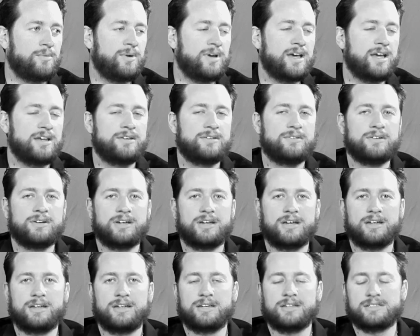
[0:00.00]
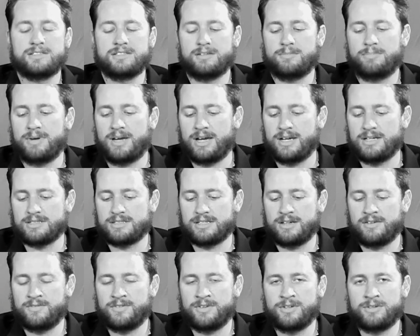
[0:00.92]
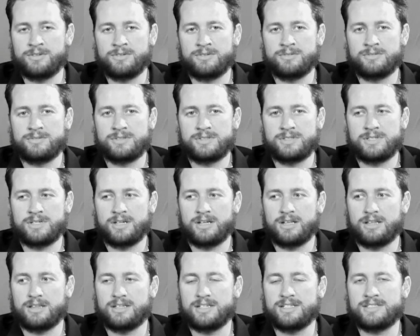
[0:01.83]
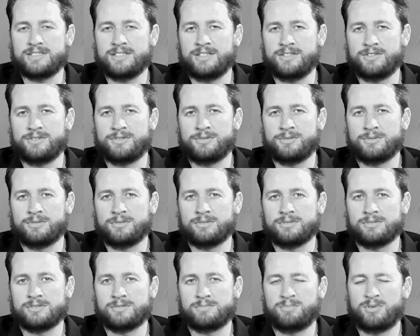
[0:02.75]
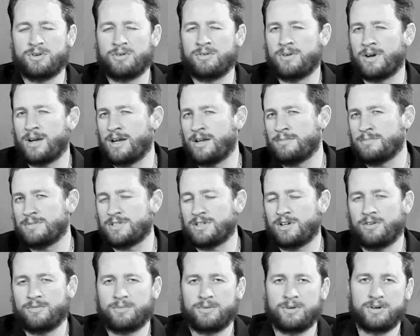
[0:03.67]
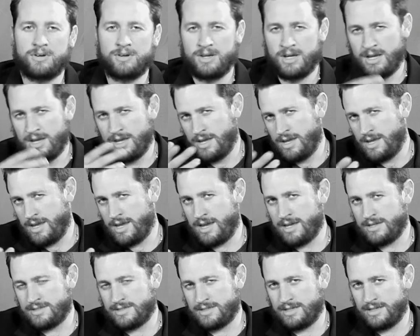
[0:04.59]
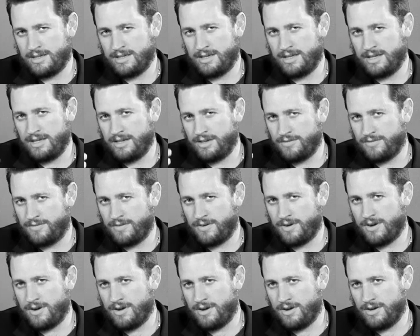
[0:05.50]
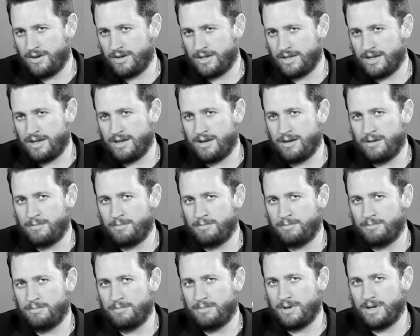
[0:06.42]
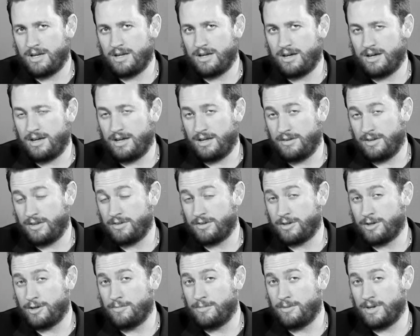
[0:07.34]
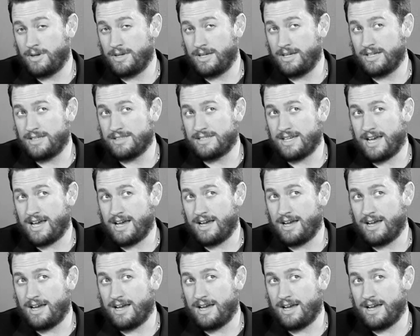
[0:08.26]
way I do it is in the past I've used listing tools, programs, software, as in InkFrog. Another good one is